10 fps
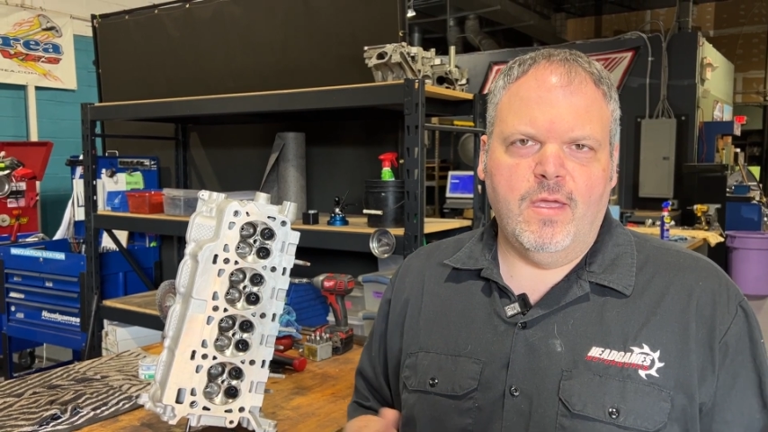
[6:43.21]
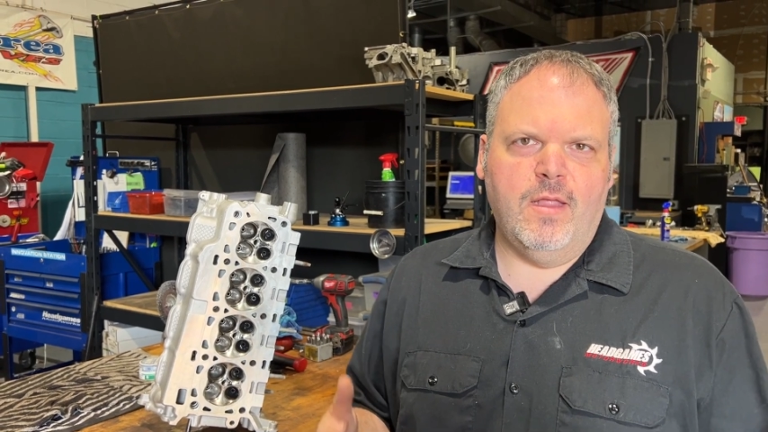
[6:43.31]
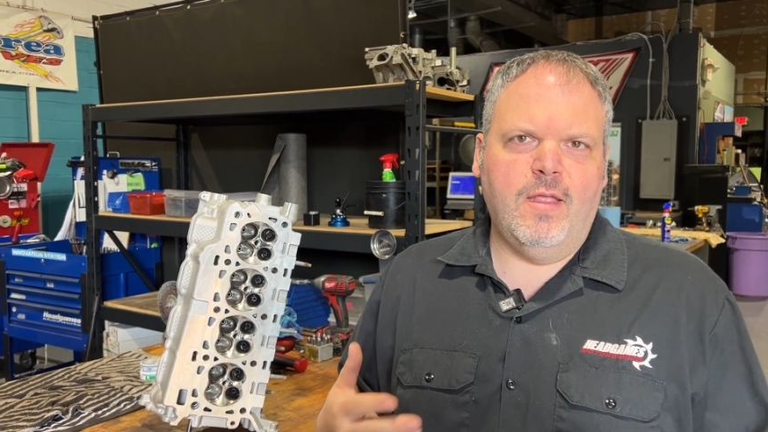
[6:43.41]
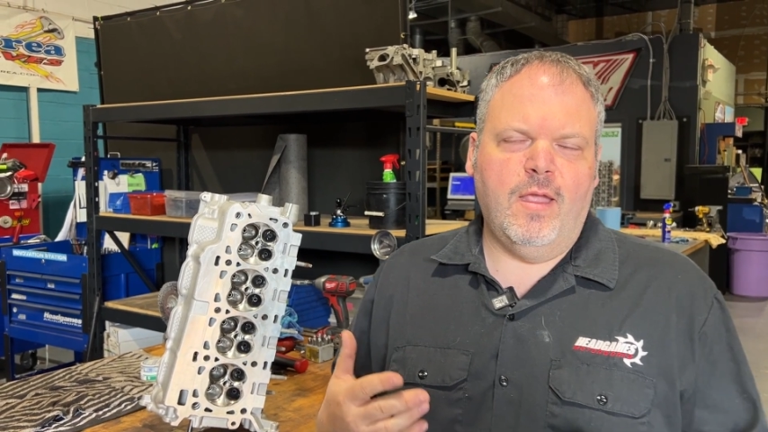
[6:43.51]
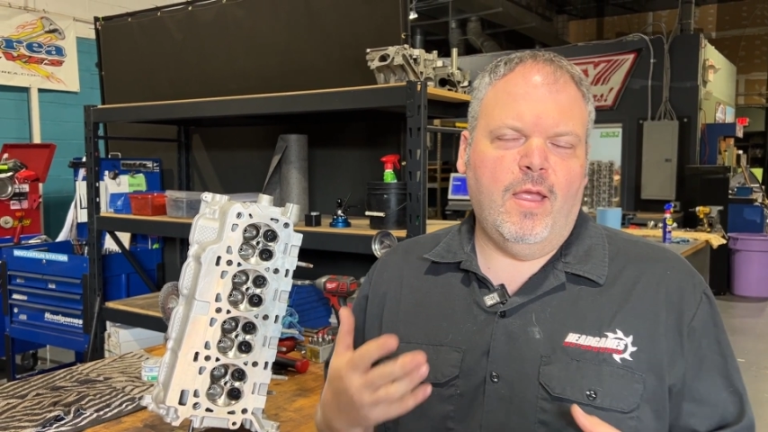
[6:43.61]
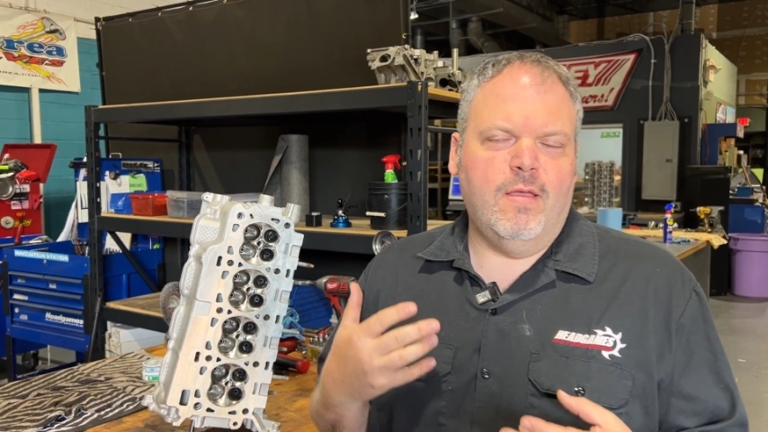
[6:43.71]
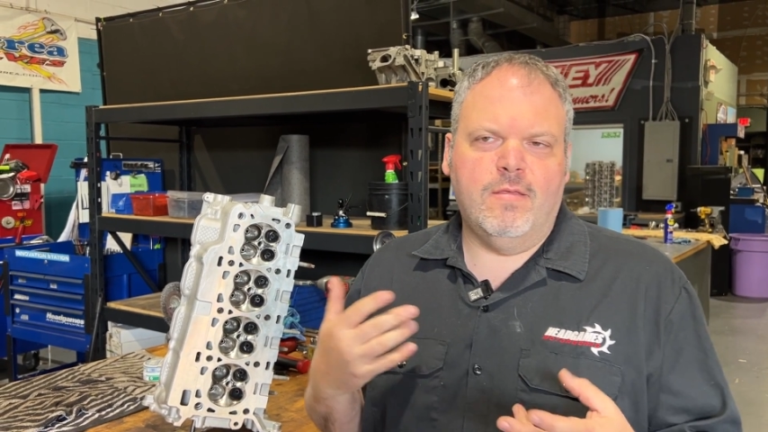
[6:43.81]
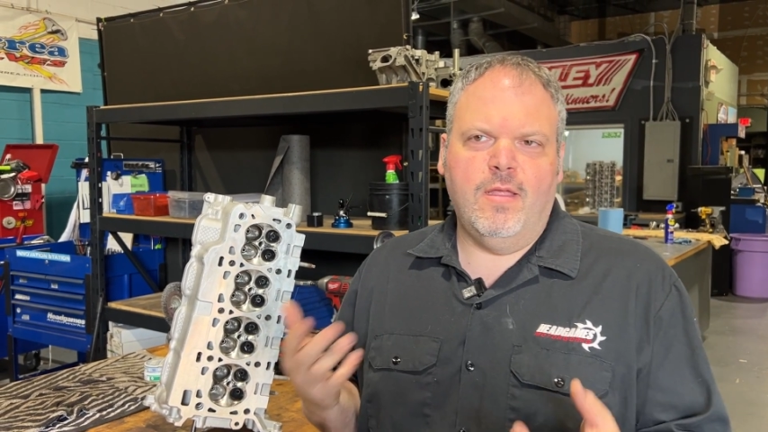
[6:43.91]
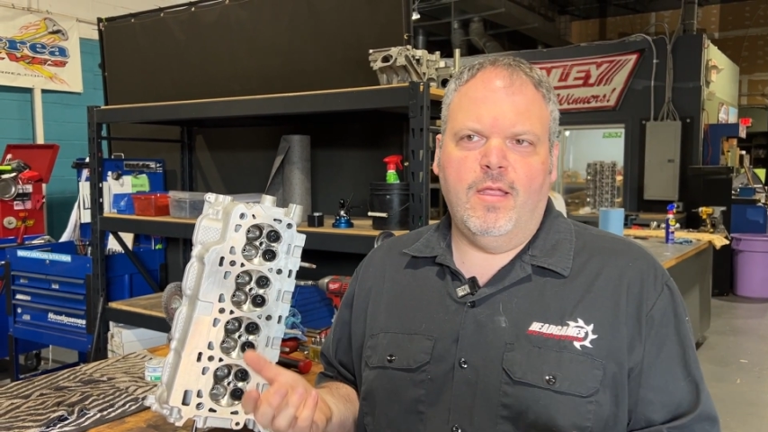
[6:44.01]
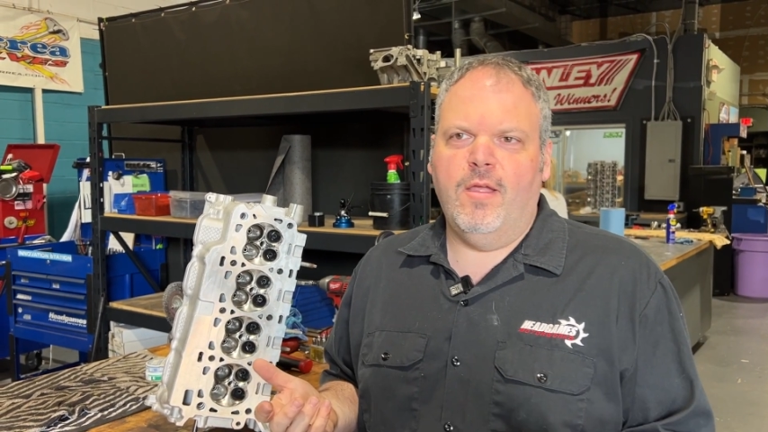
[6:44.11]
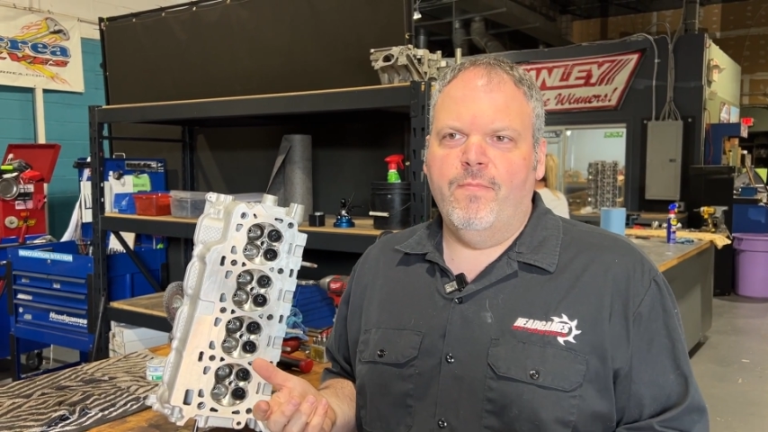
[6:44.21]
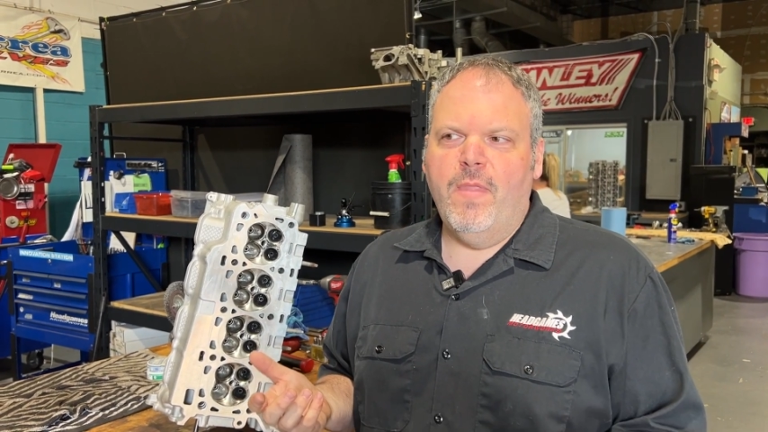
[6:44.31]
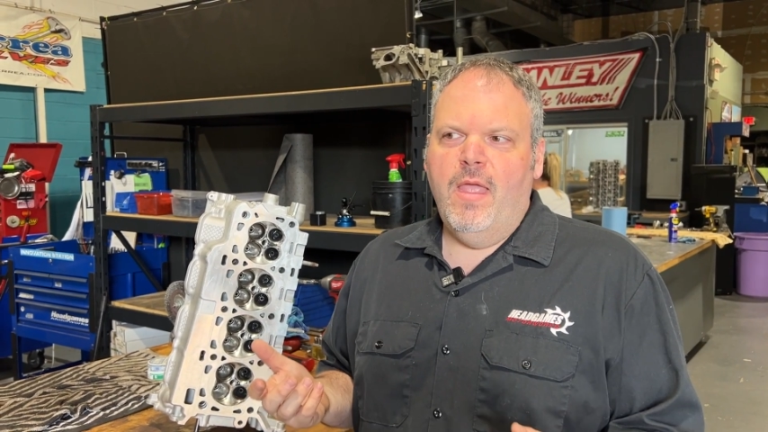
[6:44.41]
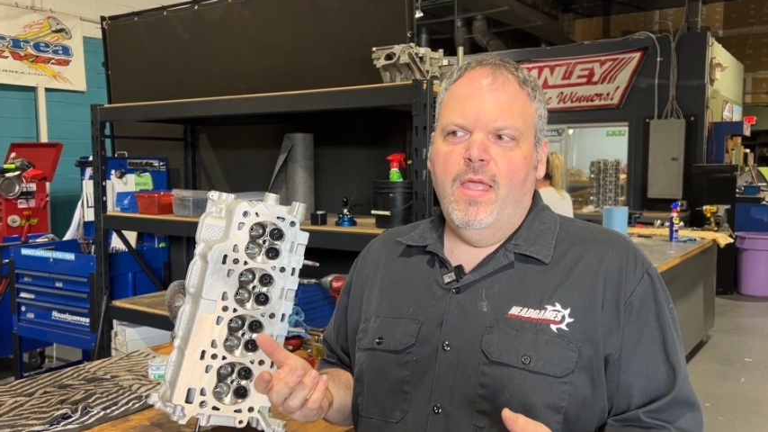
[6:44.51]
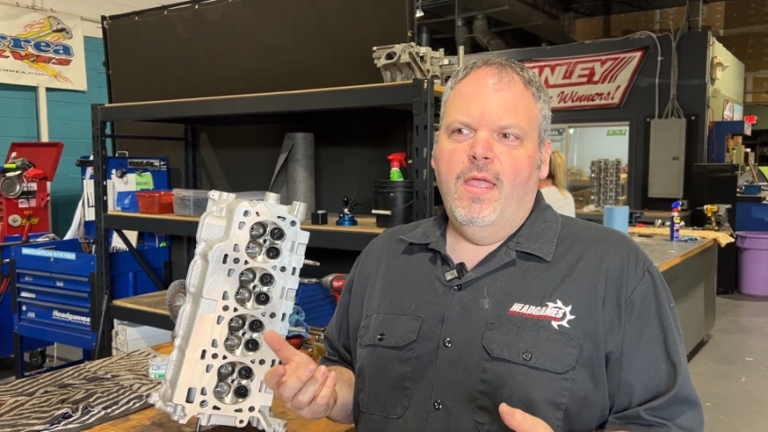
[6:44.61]
and it said
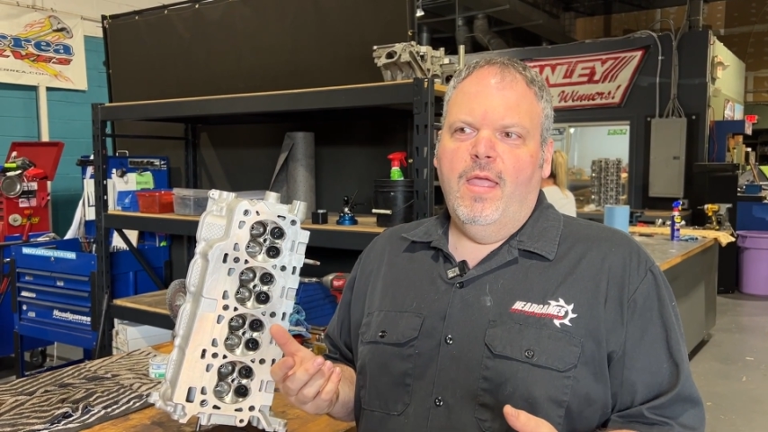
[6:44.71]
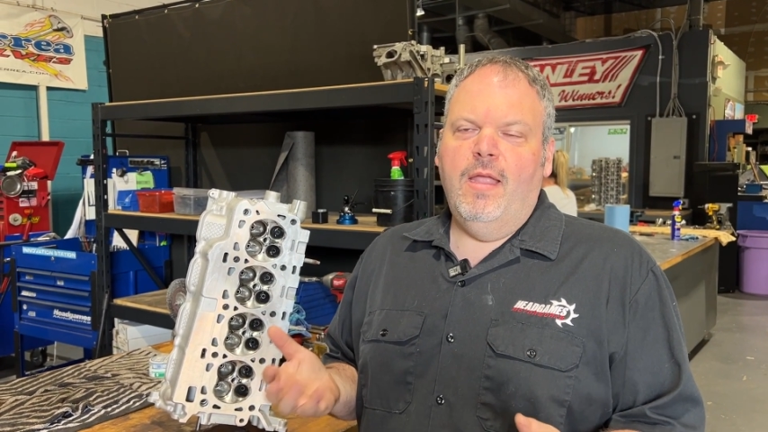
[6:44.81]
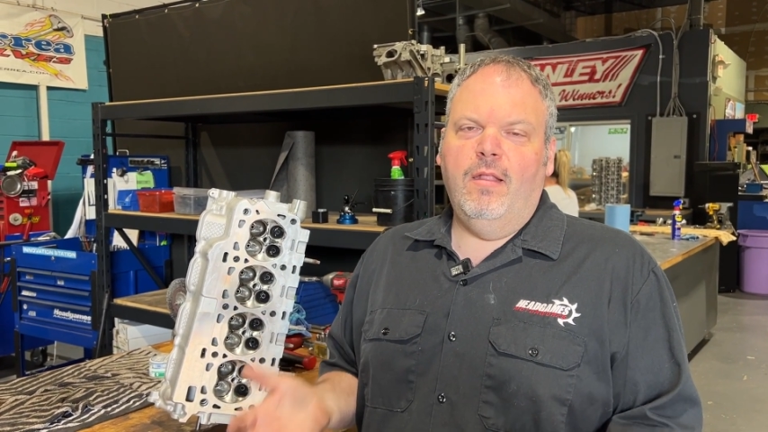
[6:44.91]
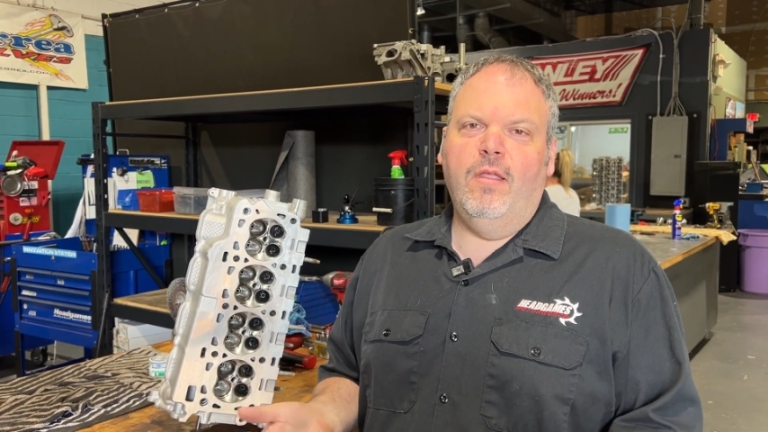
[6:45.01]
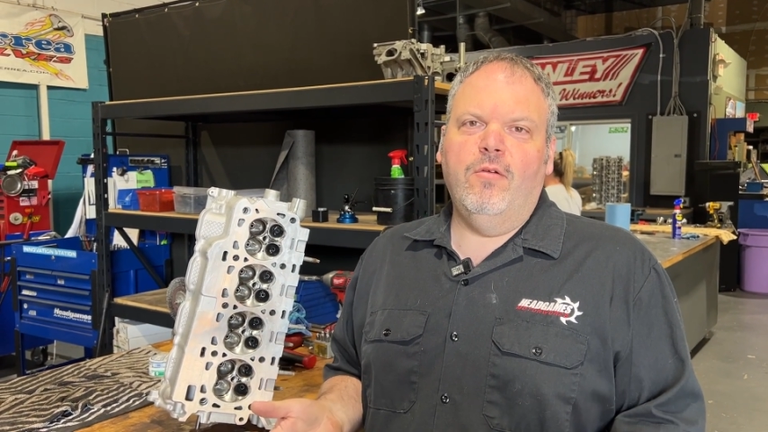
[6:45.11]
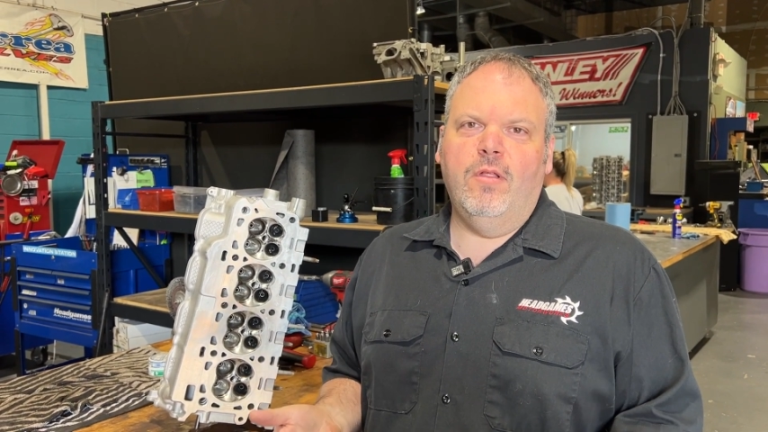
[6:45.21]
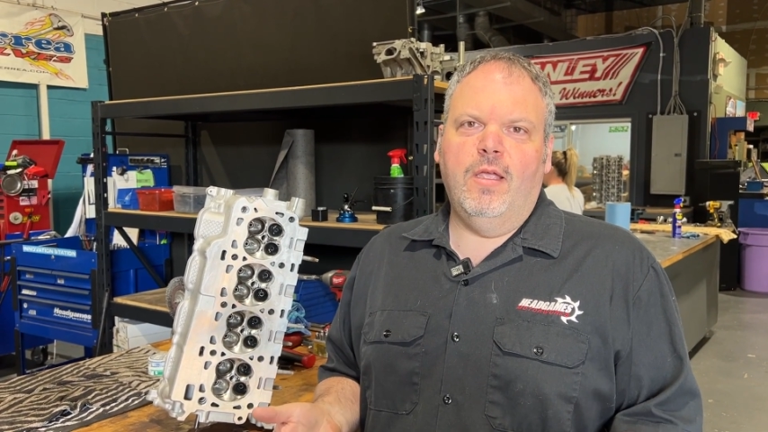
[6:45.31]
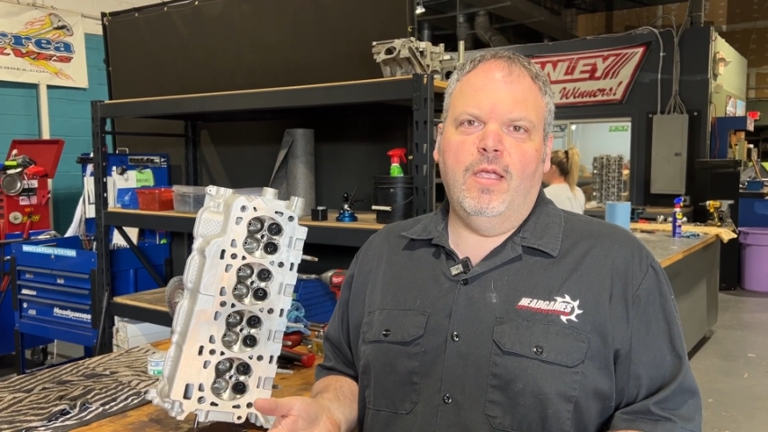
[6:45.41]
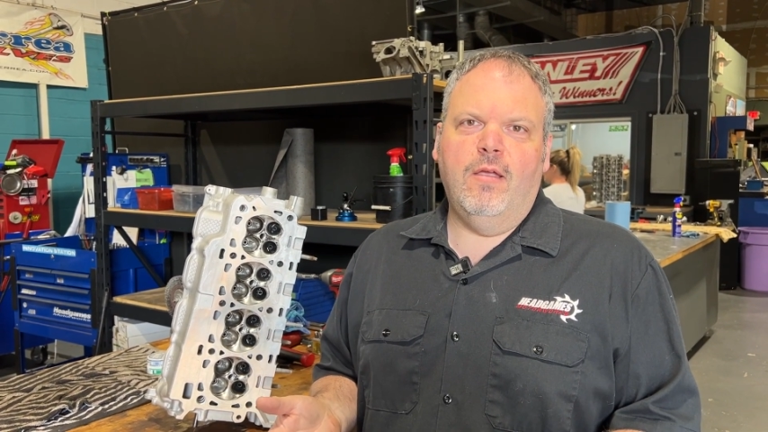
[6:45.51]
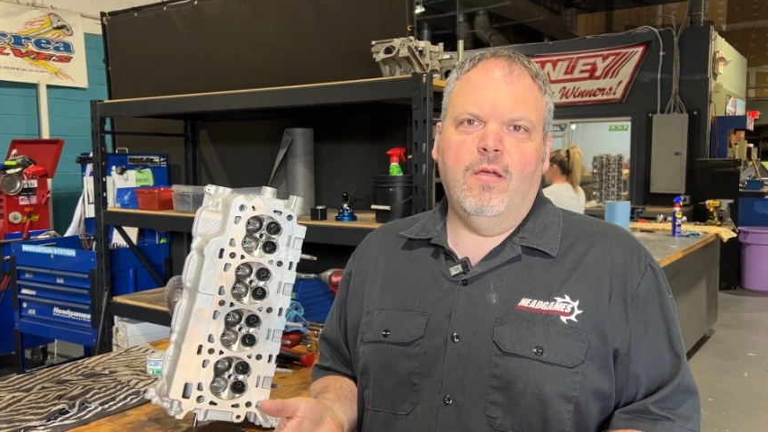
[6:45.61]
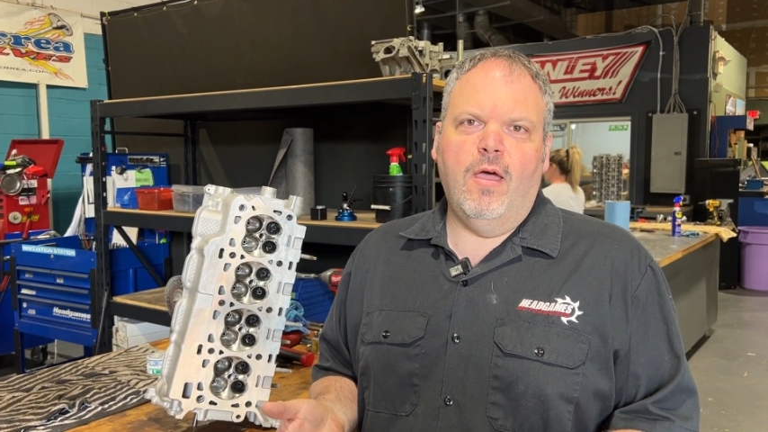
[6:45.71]
he literally